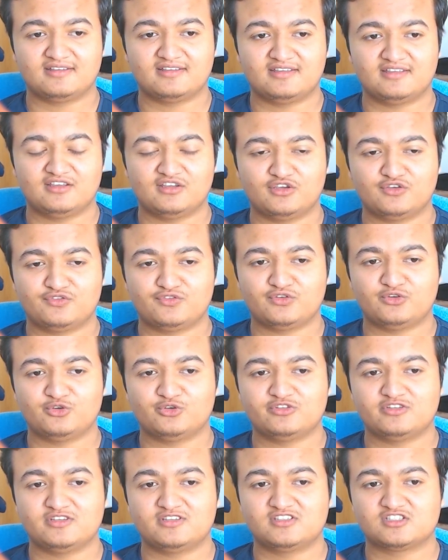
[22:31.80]
if you're
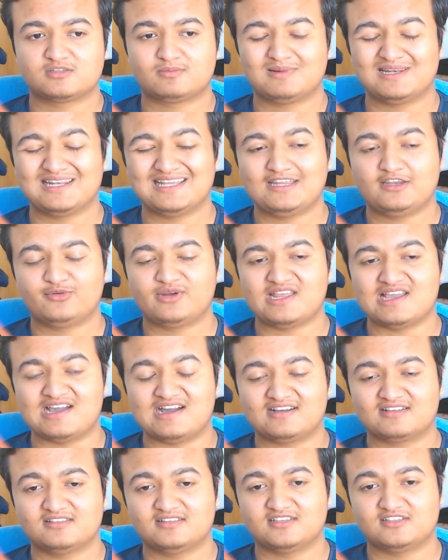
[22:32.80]
using just plain
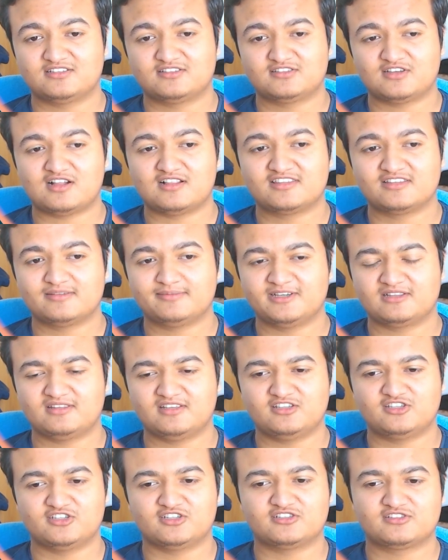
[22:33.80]
React, it's
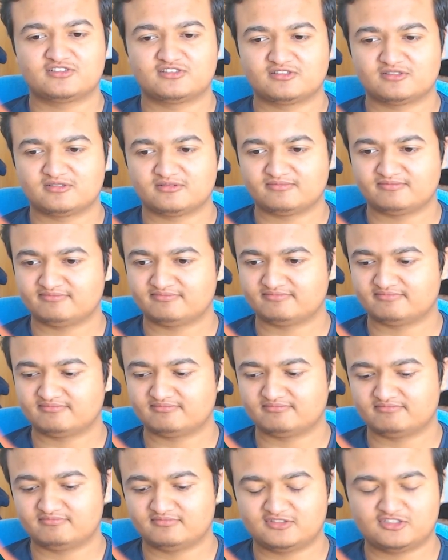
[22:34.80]
ultimately just
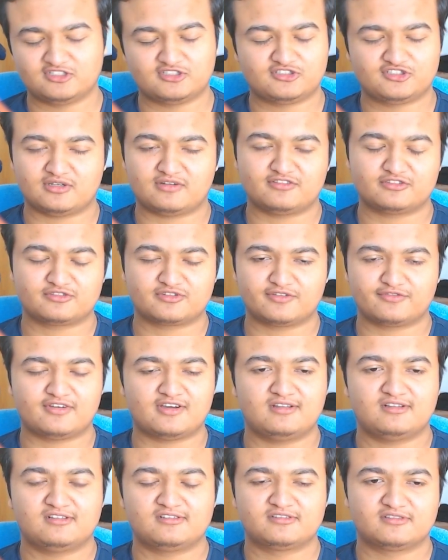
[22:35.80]
JavaScript
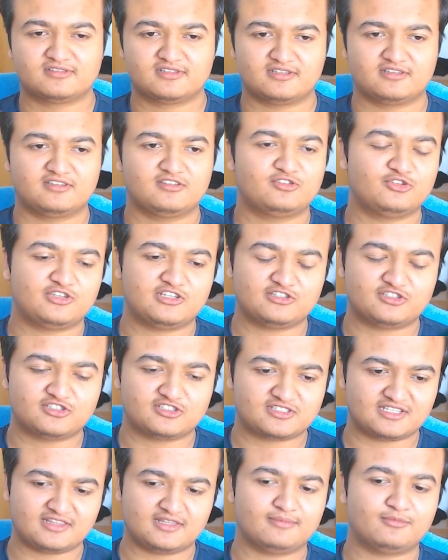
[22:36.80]
files. Like you can
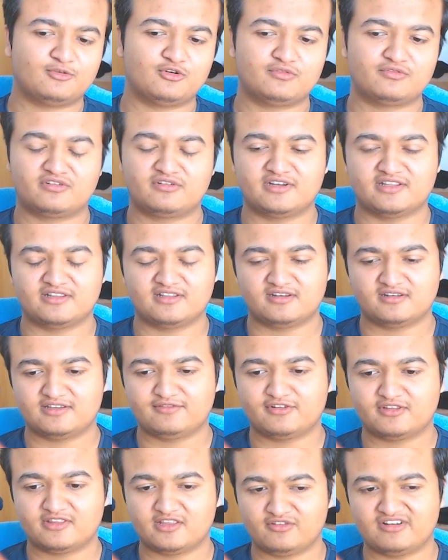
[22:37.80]
just send them over, and then
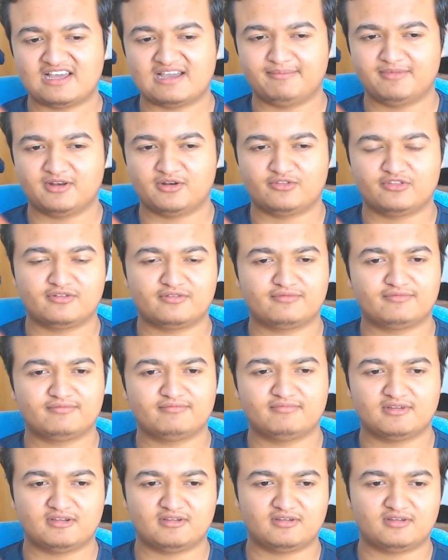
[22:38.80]
everything will happen on
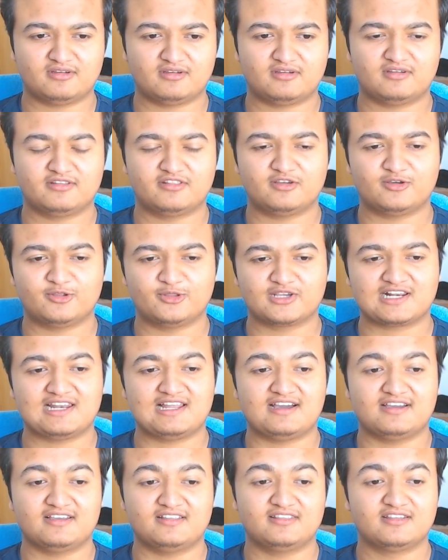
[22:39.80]
the
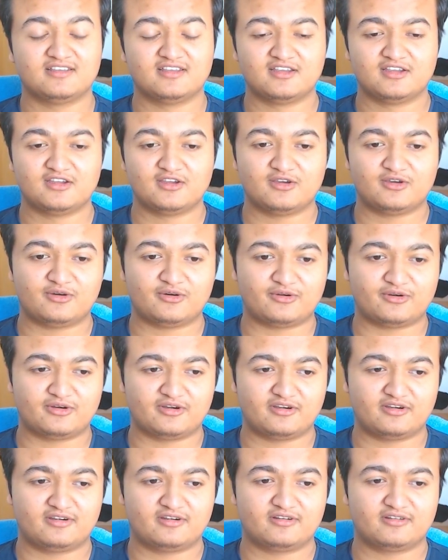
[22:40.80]
client,
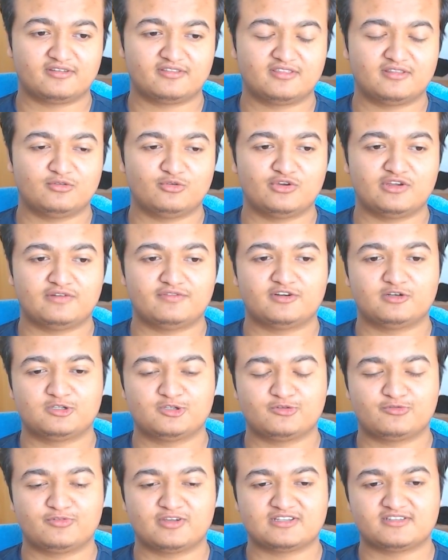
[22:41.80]
or whoever is
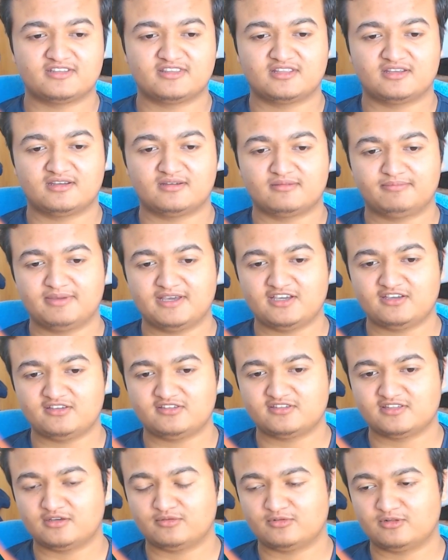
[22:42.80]
requesting the
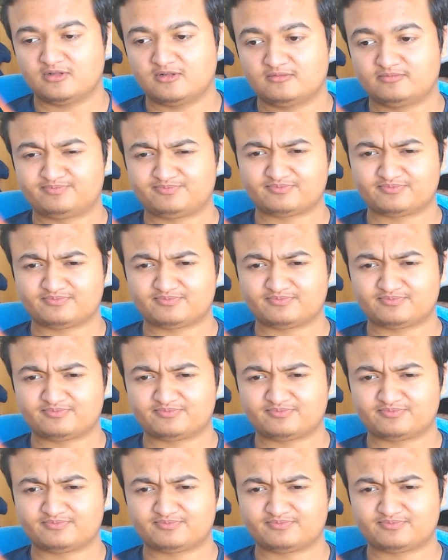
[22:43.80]
page, they will